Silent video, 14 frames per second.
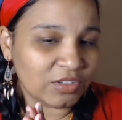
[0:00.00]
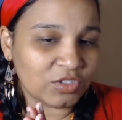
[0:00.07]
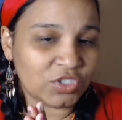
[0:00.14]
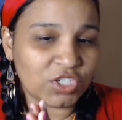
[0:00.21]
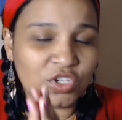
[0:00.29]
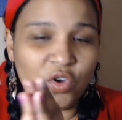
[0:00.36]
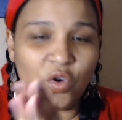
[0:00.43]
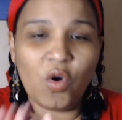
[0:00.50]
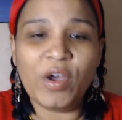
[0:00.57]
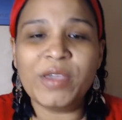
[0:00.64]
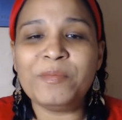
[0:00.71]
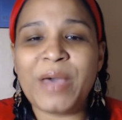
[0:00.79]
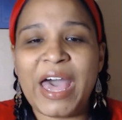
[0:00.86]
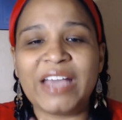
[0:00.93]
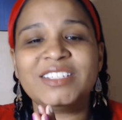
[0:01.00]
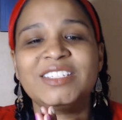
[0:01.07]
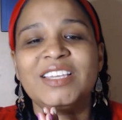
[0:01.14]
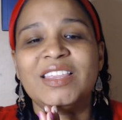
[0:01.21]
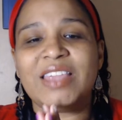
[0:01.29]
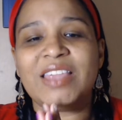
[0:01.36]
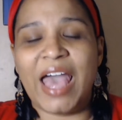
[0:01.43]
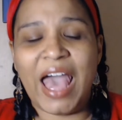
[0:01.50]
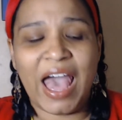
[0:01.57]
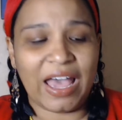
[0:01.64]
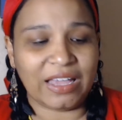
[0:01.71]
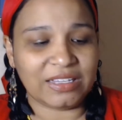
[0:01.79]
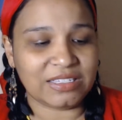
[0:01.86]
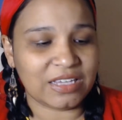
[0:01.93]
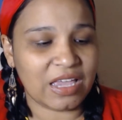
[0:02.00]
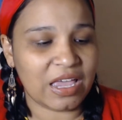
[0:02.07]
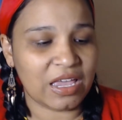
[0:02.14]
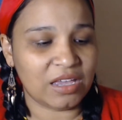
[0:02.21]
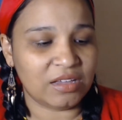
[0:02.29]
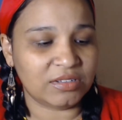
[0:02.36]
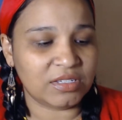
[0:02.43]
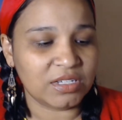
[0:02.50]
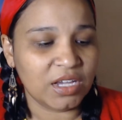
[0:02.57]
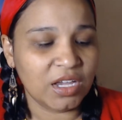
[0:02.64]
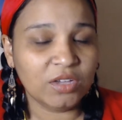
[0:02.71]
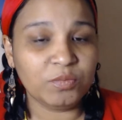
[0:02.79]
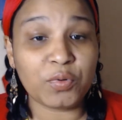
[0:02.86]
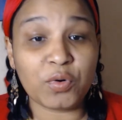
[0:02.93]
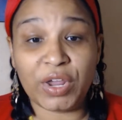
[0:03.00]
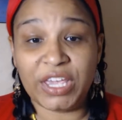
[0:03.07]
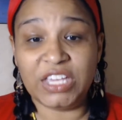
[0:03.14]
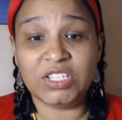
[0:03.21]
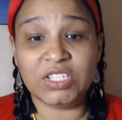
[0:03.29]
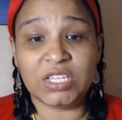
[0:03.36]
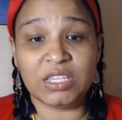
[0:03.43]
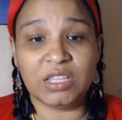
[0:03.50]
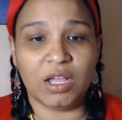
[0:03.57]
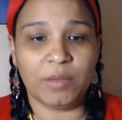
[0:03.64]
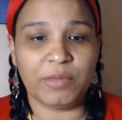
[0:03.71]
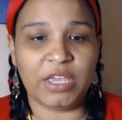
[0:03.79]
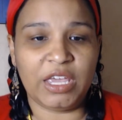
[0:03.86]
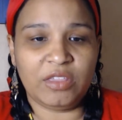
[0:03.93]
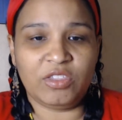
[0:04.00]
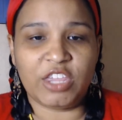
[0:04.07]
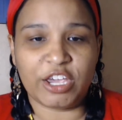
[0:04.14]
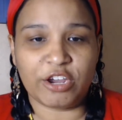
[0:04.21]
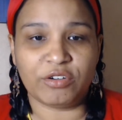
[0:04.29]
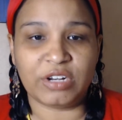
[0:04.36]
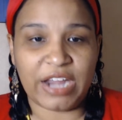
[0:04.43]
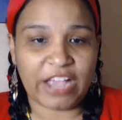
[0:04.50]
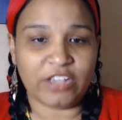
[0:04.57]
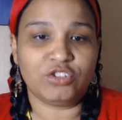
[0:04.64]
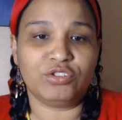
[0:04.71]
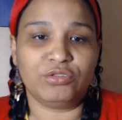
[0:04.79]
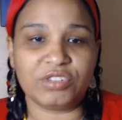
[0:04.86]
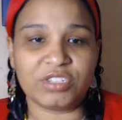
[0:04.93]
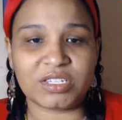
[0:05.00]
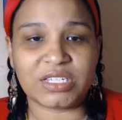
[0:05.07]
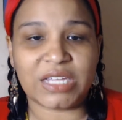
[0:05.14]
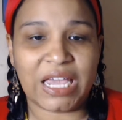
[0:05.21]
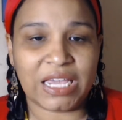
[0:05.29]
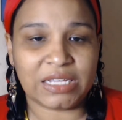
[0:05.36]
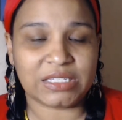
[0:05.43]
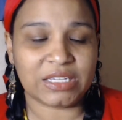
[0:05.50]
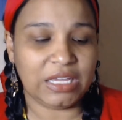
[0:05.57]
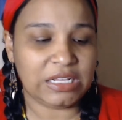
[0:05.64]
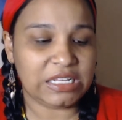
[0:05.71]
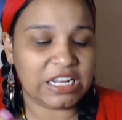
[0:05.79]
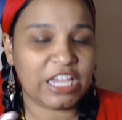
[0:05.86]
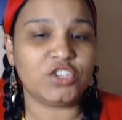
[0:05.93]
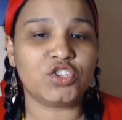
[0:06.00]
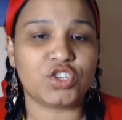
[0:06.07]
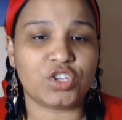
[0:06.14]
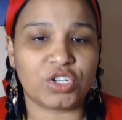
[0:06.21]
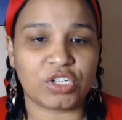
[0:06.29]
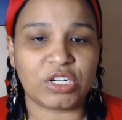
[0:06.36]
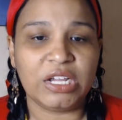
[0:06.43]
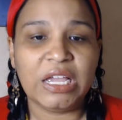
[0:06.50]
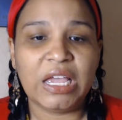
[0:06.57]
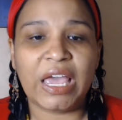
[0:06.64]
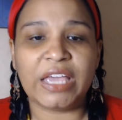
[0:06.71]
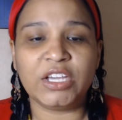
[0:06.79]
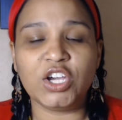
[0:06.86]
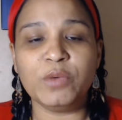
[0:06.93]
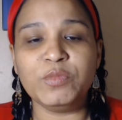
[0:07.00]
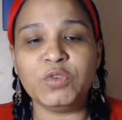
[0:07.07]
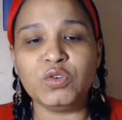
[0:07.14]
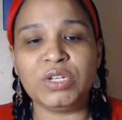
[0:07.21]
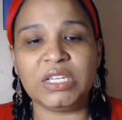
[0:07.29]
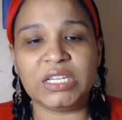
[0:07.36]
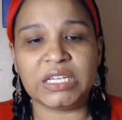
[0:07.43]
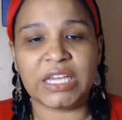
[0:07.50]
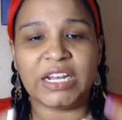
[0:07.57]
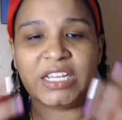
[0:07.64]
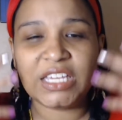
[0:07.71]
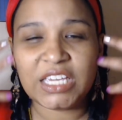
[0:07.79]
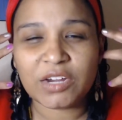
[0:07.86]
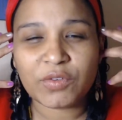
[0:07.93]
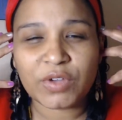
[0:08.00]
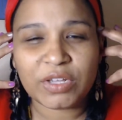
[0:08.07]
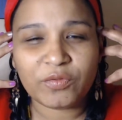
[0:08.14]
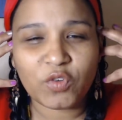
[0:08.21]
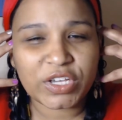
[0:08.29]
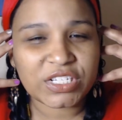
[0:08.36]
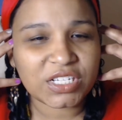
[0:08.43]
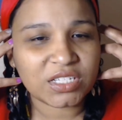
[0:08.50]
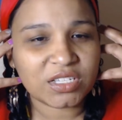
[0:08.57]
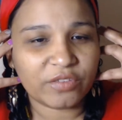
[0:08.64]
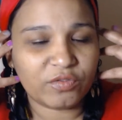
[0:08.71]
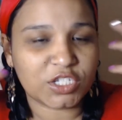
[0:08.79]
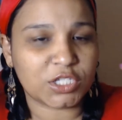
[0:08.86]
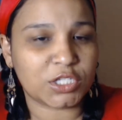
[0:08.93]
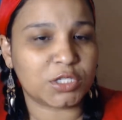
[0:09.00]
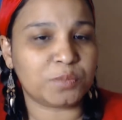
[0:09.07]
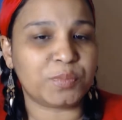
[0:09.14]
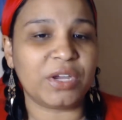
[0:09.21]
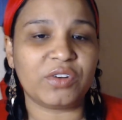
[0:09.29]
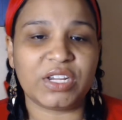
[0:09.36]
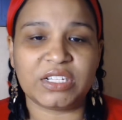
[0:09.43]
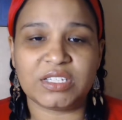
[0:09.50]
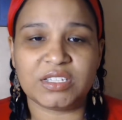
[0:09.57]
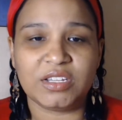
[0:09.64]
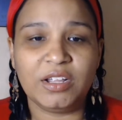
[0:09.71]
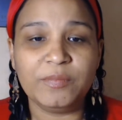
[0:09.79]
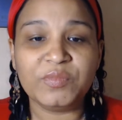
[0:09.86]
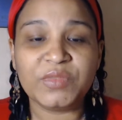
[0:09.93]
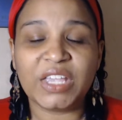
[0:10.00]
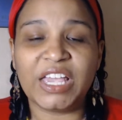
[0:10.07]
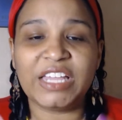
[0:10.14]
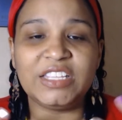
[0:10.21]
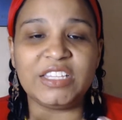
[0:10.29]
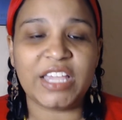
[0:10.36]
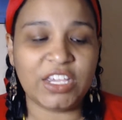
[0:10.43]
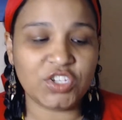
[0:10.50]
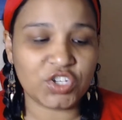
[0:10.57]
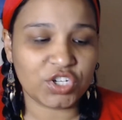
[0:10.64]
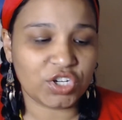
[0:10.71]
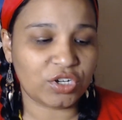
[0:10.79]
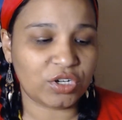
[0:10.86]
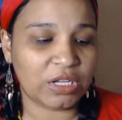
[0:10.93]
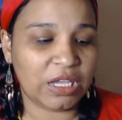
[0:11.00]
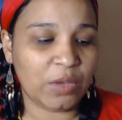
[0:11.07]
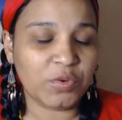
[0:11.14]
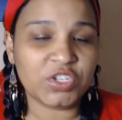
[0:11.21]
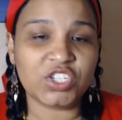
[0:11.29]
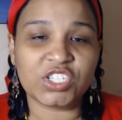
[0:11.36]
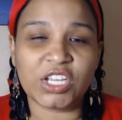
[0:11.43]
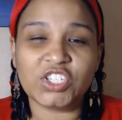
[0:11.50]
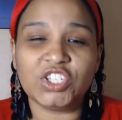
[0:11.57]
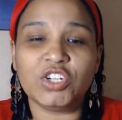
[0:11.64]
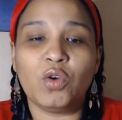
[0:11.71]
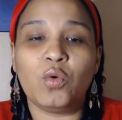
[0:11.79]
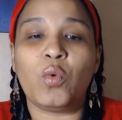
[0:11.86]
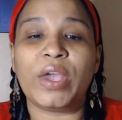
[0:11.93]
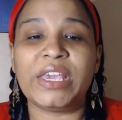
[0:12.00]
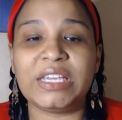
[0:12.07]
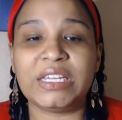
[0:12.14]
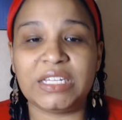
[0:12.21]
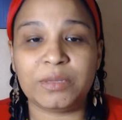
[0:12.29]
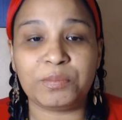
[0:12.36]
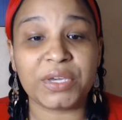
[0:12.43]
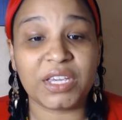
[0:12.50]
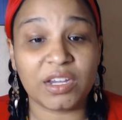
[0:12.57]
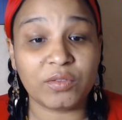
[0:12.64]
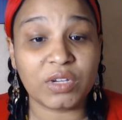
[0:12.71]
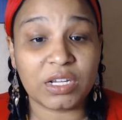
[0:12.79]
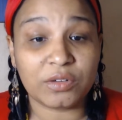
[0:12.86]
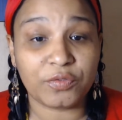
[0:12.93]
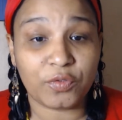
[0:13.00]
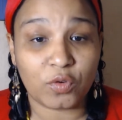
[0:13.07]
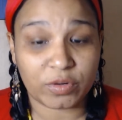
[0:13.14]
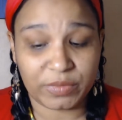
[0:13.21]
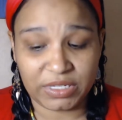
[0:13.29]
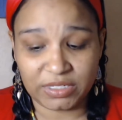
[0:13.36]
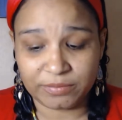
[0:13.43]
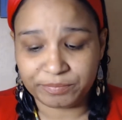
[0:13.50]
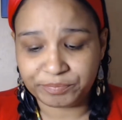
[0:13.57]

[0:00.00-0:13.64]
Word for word: just going back to that and praying to them in their natural state in nature and communing and hearing voices of spirits in nature, it was such an awakening period for me